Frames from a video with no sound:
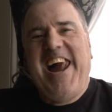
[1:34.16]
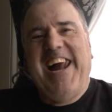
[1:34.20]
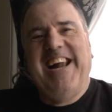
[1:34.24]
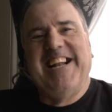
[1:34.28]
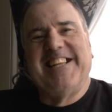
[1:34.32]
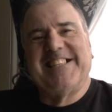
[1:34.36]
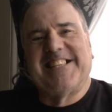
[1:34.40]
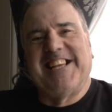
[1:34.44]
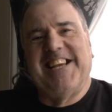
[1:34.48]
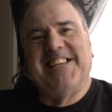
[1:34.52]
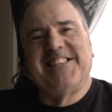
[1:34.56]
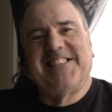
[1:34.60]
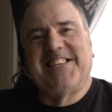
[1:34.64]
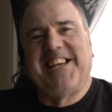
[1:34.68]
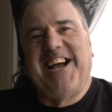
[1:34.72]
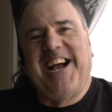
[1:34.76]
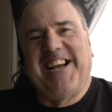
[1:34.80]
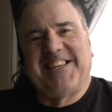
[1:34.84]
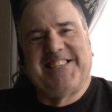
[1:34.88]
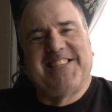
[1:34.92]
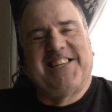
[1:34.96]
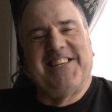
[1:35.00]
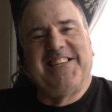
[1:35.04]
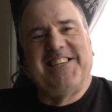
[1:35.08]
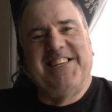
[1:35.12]
It's
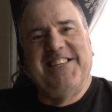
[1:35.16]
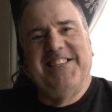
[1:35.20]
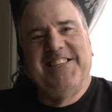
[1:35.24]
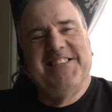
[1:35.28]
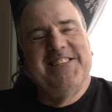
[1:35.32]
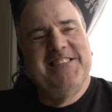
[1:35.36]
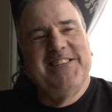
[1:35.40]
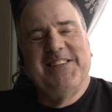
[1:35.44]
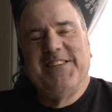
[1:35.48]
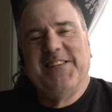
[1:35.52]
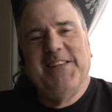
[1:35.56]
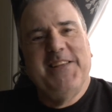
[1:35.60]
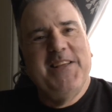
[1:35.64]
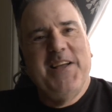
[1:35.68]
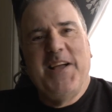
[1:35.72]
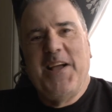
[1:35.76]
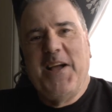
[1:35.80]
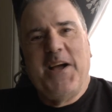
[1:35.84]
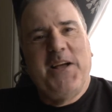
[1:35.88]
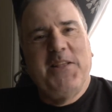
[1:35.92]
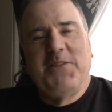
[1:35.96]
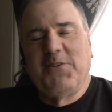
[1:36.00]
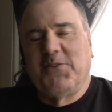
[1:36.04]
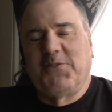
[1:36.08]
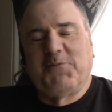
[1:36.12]
actually,
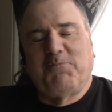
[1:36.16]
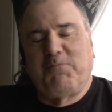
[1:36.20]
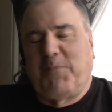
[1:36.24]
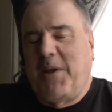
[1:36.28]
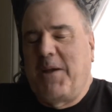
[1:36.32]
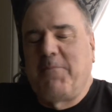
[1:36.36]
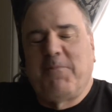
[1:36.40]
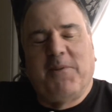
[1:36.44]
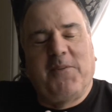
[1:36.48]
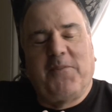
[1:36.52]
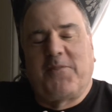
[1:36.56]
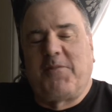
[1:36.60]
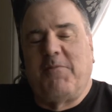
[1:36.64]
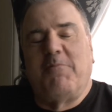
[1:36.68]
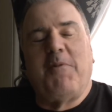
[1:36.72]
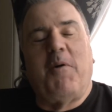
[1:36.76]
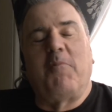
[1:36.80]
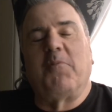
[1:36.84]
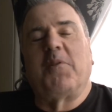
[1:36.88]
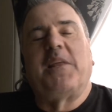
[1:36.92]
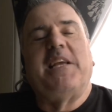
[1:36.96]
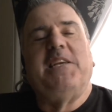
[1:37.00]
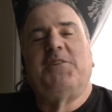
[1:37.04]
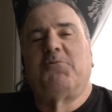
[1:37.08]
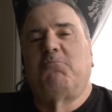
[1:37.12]
people have come
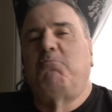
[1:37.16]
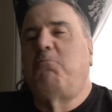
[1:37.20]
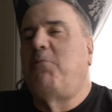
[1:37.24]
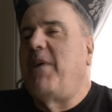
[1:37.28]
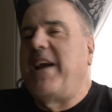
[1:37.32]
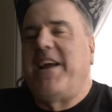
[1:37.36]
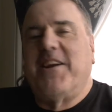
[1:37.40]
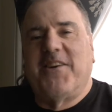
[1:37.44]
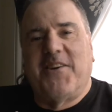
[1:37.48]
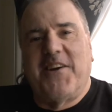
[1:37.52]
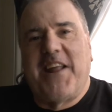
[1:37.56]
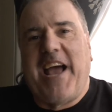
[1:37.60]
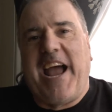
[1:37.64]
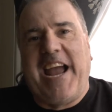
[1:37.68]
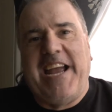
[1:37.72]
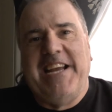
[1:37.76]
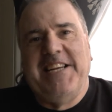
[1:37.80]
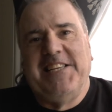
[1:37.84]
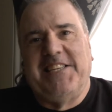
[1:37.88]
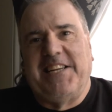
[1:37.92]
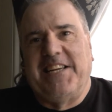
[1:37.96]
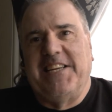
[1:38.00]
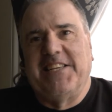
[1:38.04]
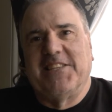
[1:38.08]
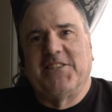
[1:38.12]
up with these weird
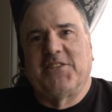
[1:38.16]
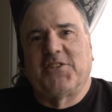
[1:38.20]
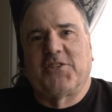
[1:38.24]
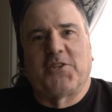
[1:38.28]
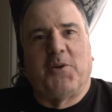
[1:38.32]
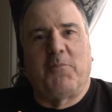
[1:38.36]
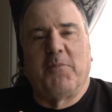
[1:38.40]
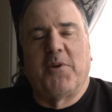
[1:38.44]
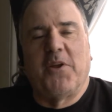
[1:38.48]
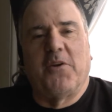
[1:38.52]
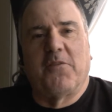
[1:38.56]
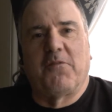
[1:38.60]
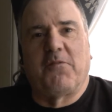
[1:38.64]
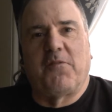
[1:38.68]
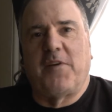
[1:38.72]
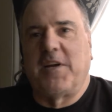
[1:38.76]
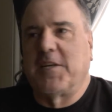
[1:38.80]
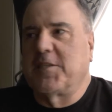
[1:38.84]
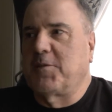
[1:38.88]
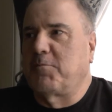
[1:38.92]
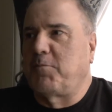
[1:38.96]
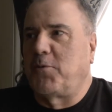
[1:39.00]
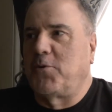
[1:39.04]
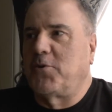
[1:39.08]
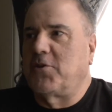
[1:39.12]
ideas. Somebody on
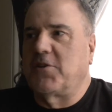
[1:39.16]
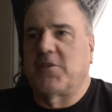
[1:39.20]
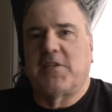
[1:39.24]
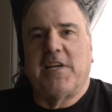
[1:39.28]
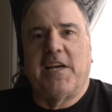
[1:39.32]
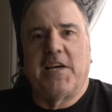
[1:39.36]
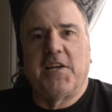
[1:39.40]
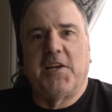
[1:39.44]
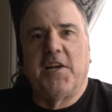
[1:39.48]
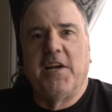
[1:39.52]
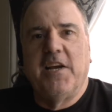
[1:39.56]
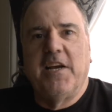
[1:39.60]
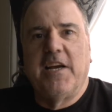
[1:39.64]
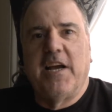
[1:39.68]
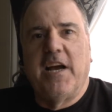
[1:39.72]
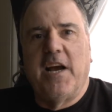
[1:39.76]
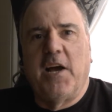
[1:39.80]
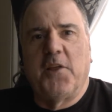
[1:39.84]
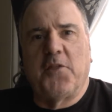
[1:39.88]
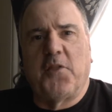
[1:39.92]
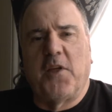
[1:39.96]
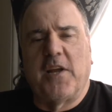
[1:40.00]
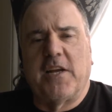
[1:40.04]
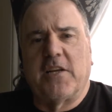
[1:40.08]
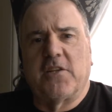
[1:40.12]
Facebook said,
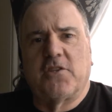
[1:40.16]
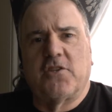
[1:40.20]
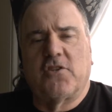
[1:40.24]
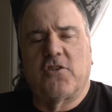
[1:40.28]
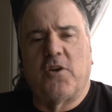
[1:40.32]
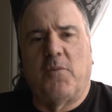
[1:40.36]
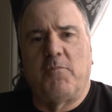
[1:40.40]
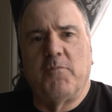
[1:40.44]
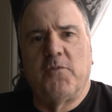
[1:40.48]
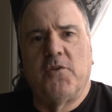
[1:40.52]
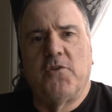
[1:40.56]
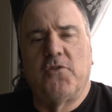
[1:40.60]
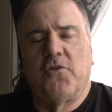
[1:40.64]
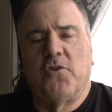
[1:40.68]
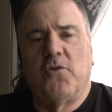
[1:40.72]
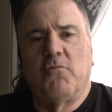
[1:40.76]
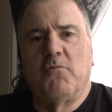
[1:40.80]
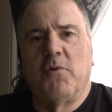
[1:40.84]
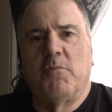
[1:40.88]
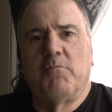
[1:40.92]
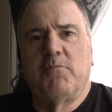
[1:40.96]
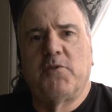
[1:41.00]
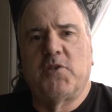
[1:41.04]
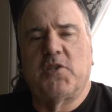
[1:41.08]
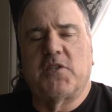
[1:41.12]
I think it's something to do
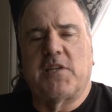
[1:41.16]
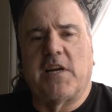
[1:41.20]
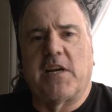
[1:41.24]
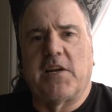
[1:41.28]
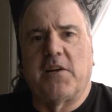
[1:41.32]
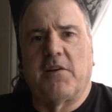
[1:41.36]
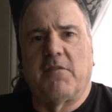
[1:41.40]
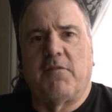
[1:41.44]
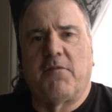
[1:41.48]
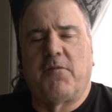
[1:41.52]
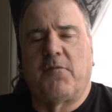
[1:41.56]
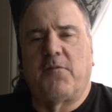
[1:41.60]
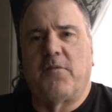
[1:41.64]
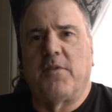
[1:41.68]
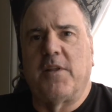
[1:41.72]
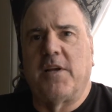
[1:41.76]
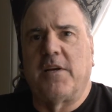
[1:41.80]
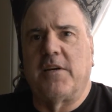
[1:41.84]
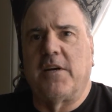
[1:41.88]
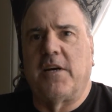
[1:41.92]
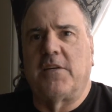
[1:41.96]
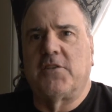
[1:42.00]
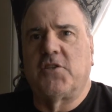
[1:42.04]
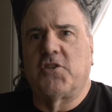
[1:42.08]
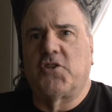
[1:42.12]
with sticking
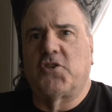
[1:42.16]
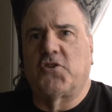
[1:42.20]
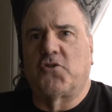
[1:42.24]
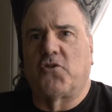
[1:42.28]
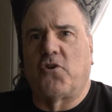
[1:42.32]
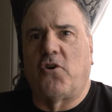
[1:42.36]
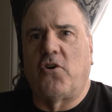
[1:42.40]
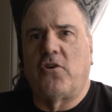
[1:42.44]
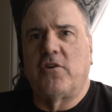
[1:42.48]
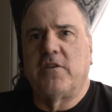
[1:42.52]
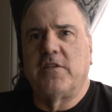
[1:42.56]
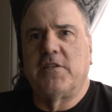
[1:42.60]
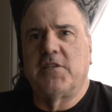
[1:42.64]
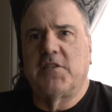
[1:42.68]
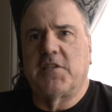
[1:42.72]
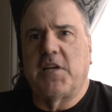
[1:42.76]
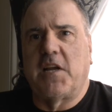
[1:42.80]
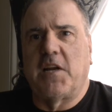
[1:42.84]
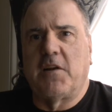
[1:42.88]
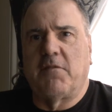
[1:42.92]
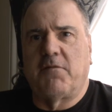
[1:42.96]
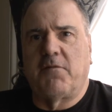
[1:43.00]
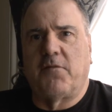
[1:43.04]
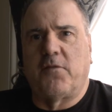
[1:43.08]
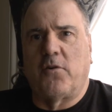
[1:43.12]
a straw
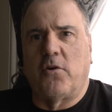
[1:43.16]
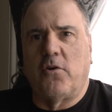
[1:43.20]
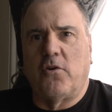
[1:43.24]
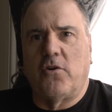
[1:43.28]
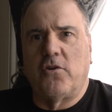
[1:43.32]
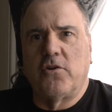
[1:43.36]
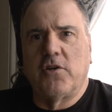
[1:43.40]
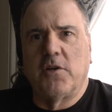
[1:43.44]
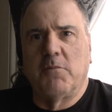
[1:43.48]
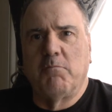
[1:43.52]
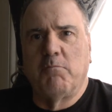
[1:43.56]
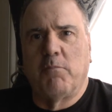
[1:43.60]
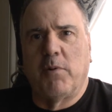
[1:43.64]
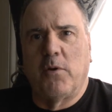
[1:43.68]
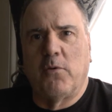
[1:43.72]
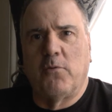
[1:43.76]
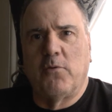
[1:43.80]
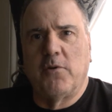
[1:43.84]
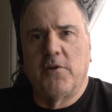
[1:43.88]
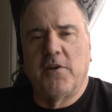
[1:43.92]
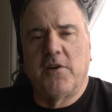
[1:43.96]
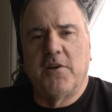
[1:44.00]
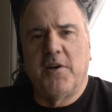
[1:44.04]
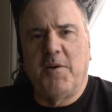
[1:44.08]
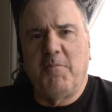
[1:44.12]
inside a frog and
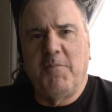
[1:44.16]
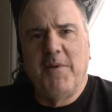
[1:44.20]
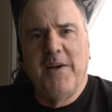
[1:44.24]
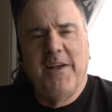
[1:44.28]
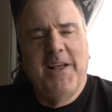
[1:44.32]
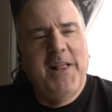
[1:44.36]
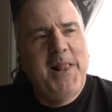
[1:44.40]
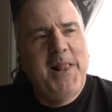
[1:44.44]
blowing it up.